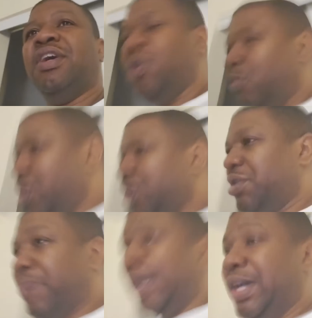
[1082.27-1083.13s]
and we're going to
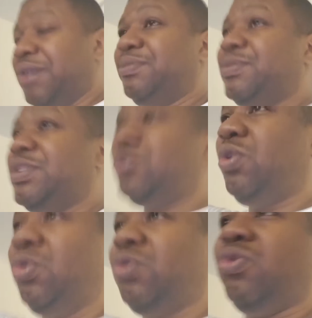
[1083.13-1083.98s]
buy up this
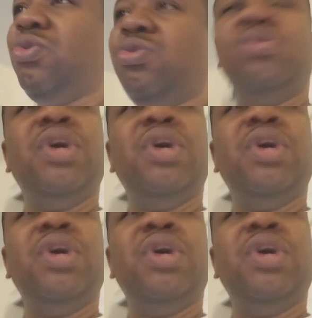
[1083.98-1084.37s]
whole